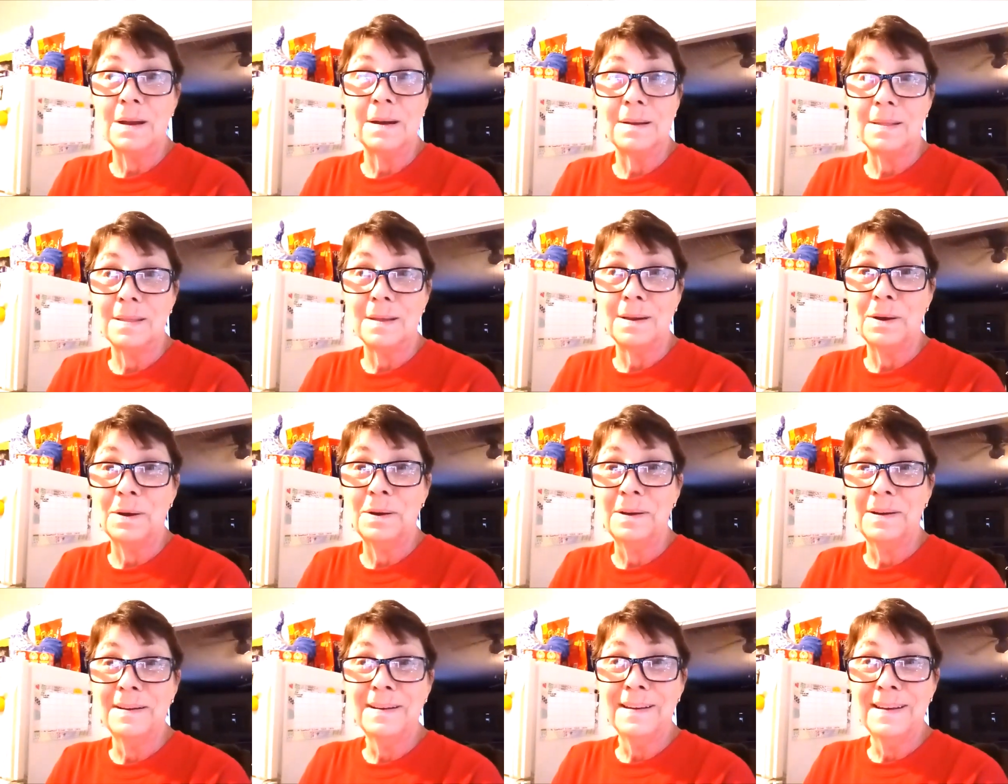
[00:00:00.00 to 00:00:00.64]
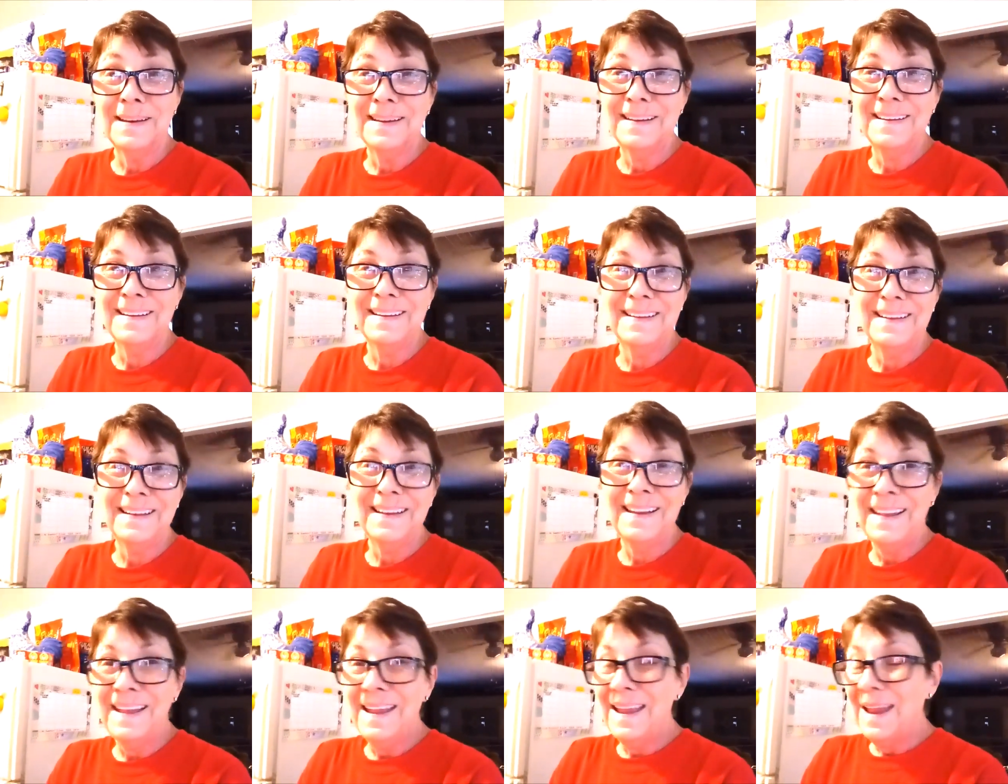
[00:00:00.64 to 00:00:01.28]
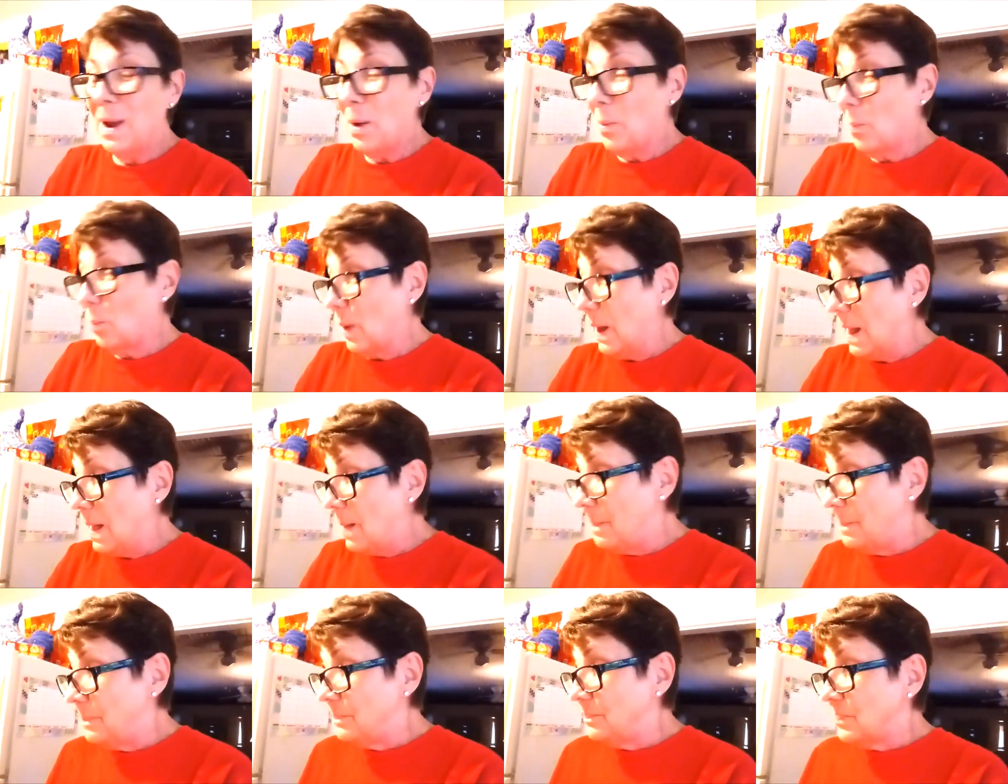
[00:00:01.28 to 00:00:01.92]
out of there.
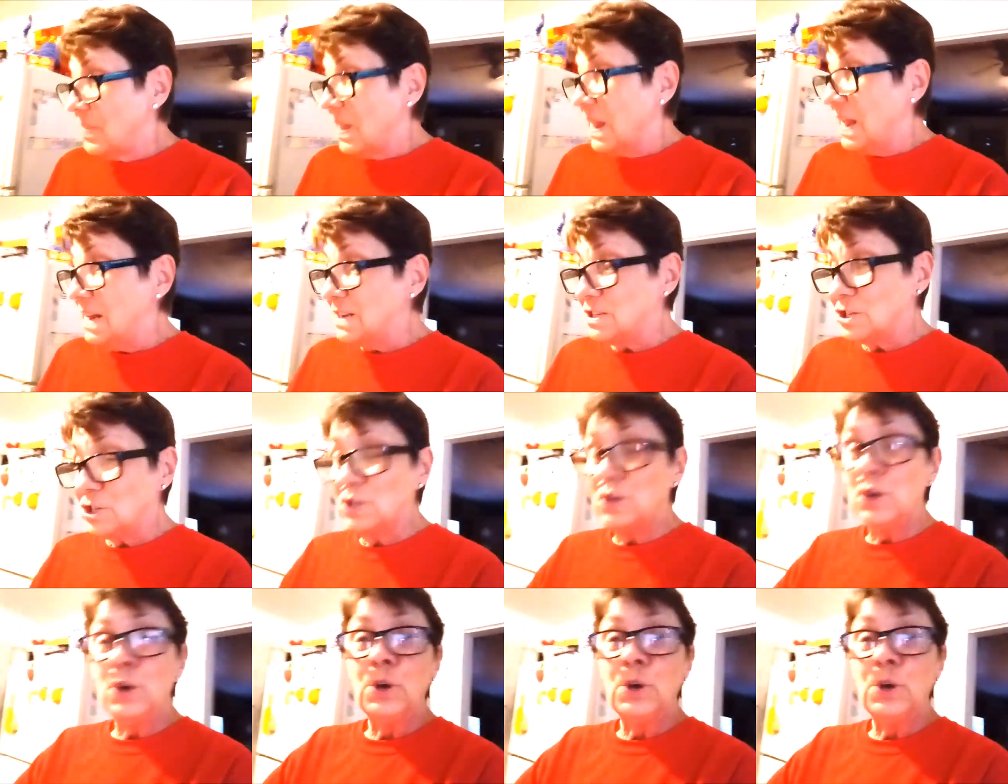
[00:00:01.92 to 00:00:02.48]
Well, it's